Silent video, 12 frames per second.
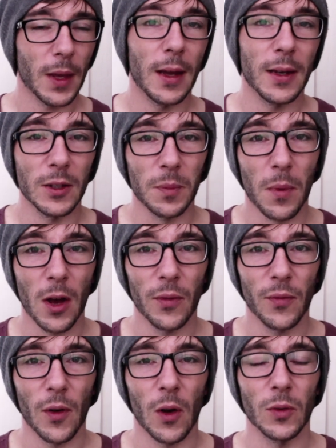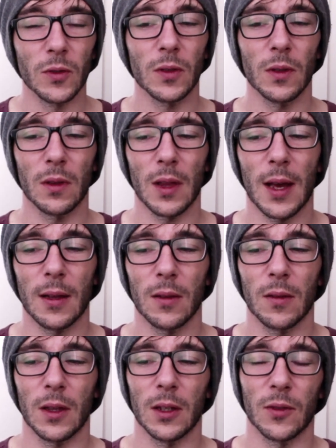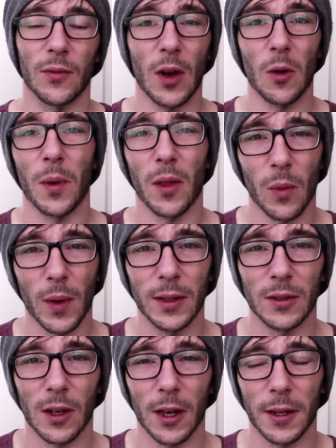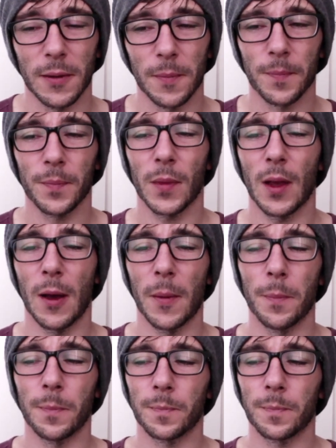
And it's my fault that this fell by the wayside. For